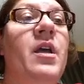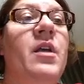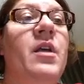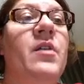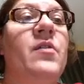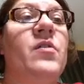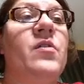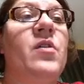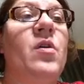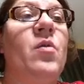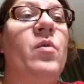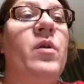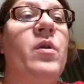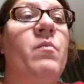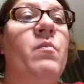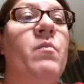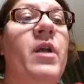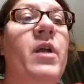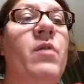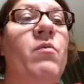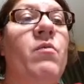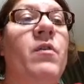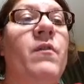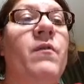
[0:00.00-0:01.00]
and so we
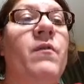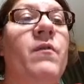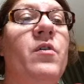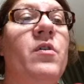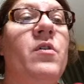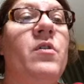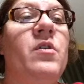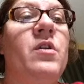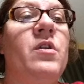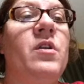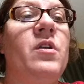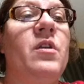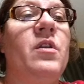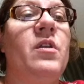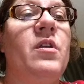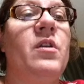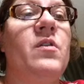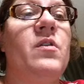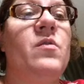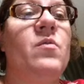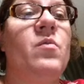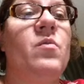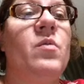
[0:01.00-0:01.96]
might refer to this